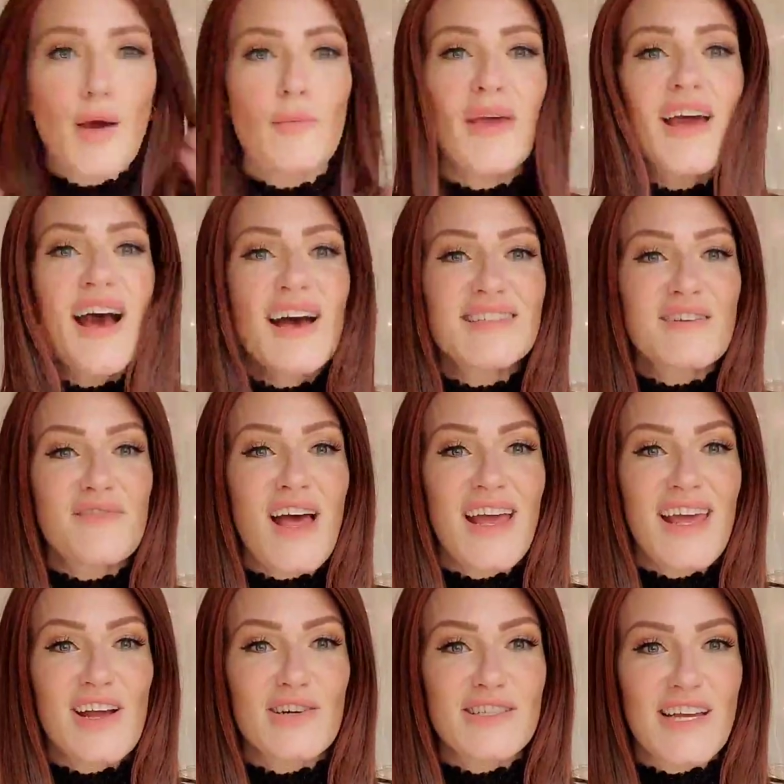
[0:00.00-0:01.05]
Because of that
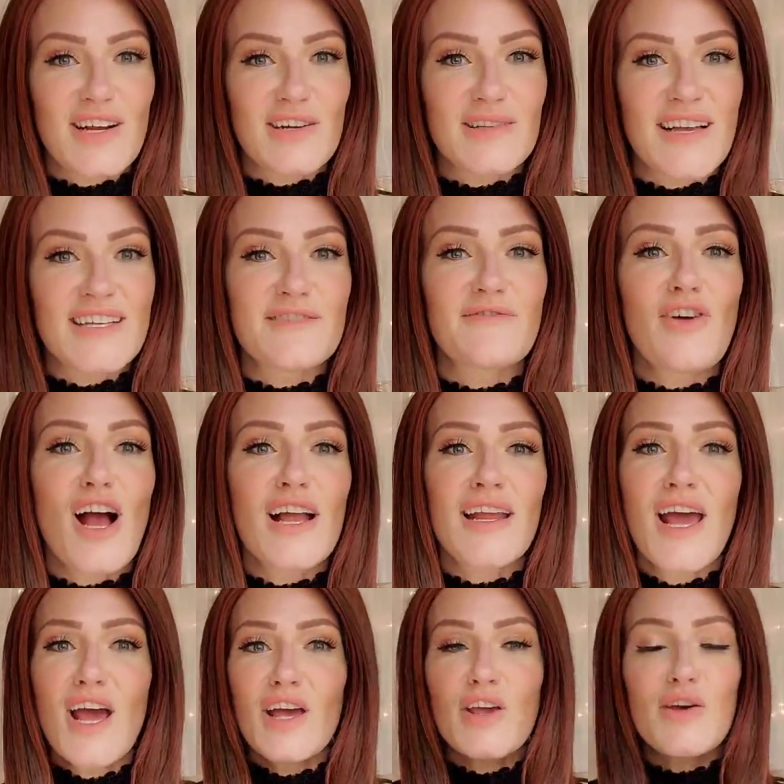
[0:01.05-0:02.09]
ear-to-ear -ear lace front,
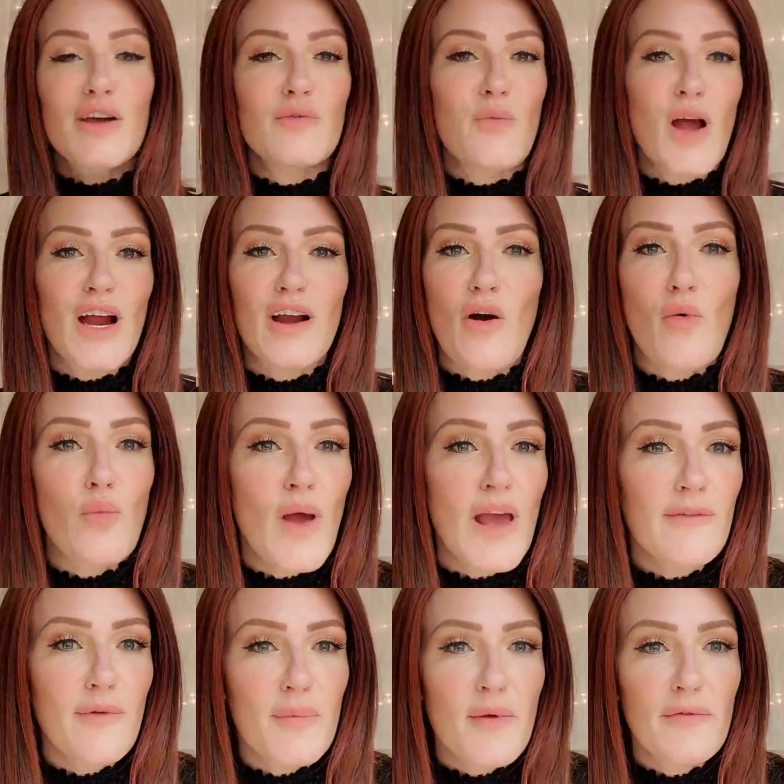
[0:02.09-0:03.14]
you can wear it away
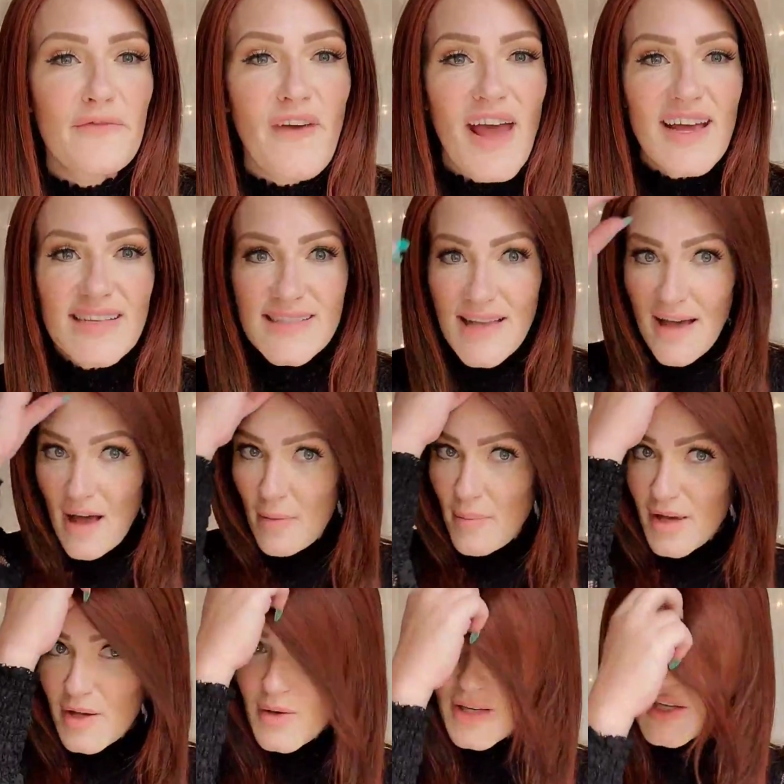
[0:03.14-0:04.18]
from the face,
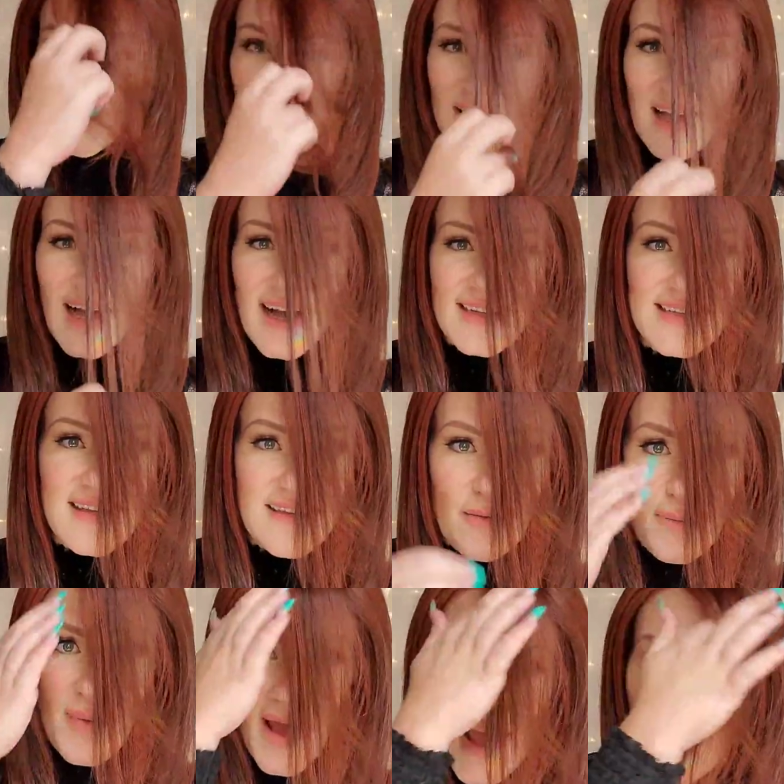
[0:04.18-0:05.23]
but you can utilize the
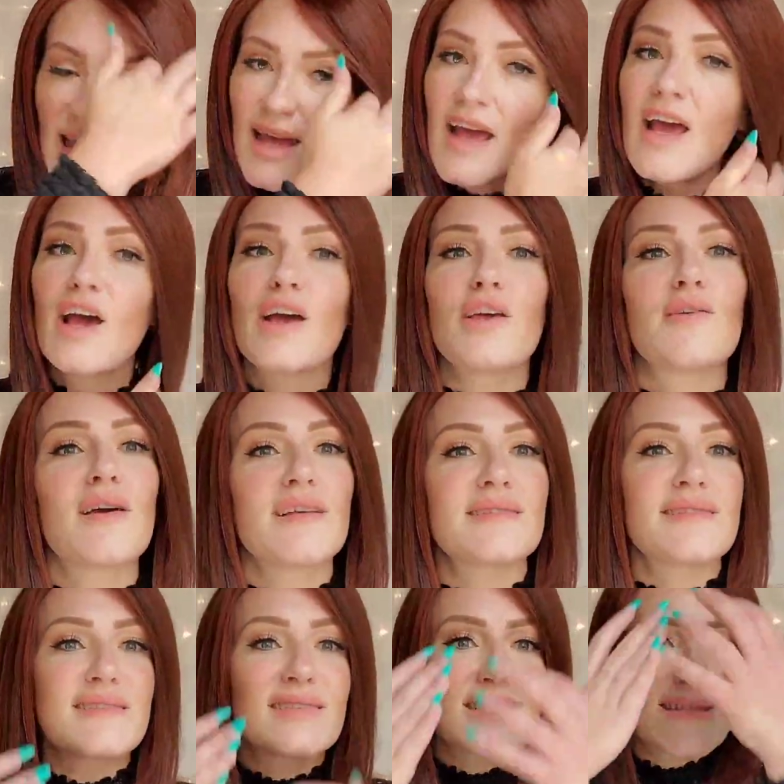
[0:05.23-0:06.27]
bang. You can
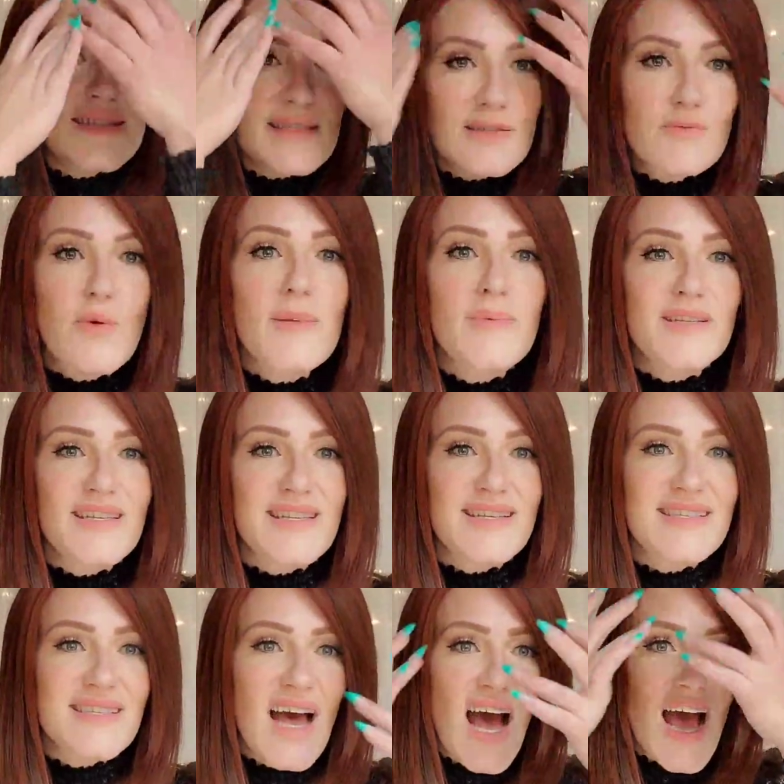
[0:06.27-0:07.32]
sweep it to the
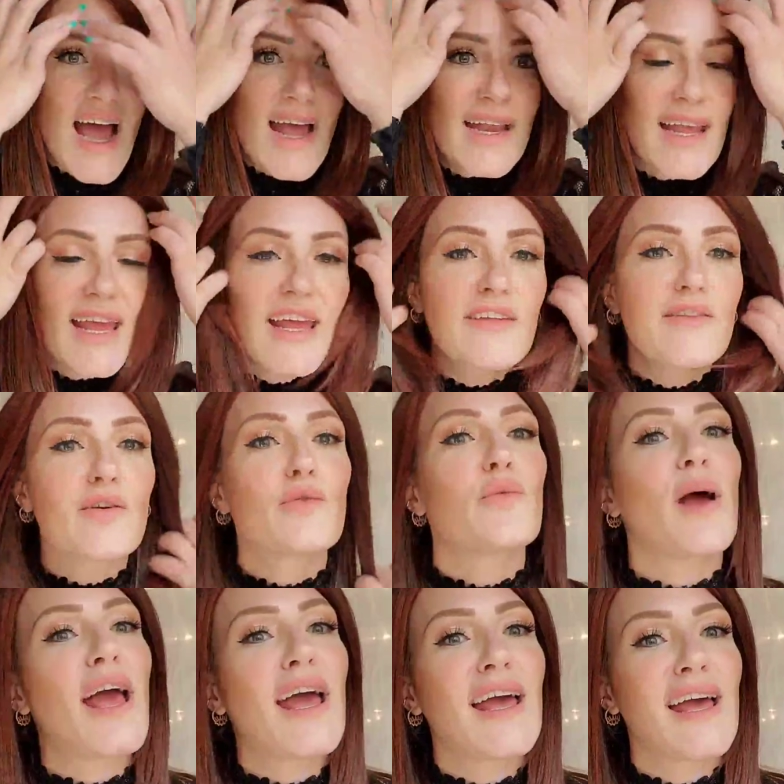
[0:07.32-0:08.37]
side. Either
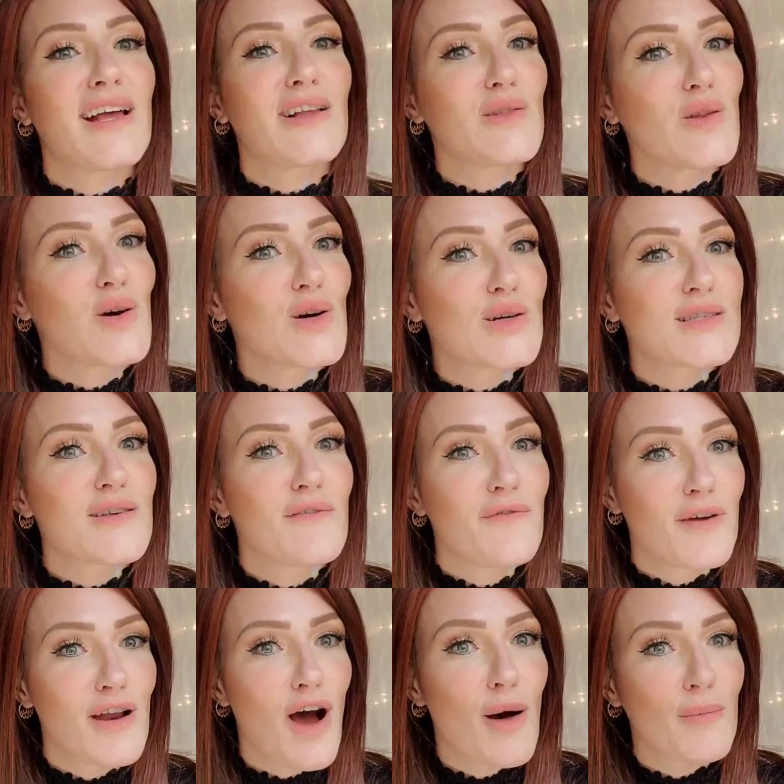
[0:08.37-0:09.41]
way, it looks
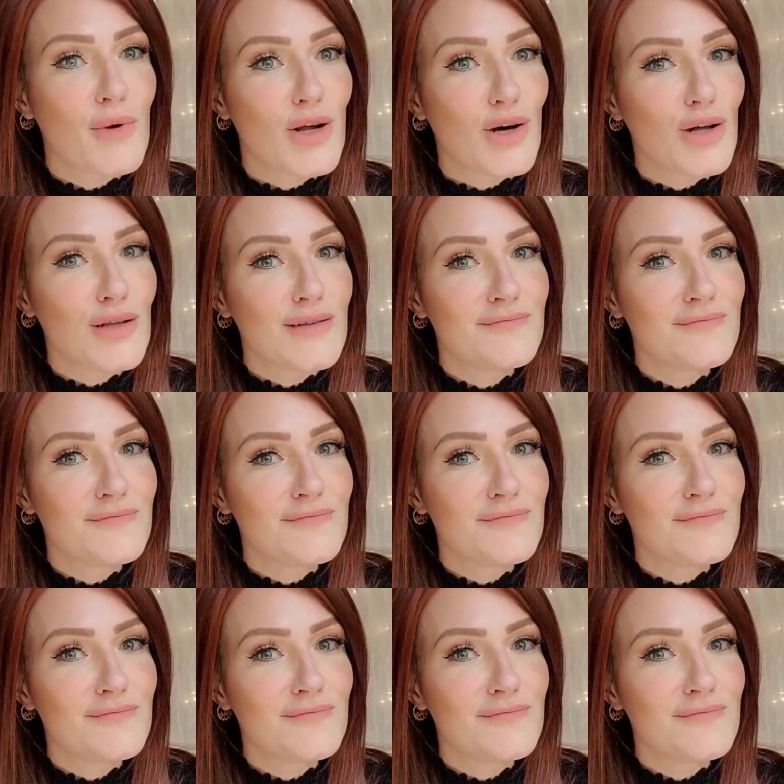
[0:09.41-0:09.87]
phenomenal.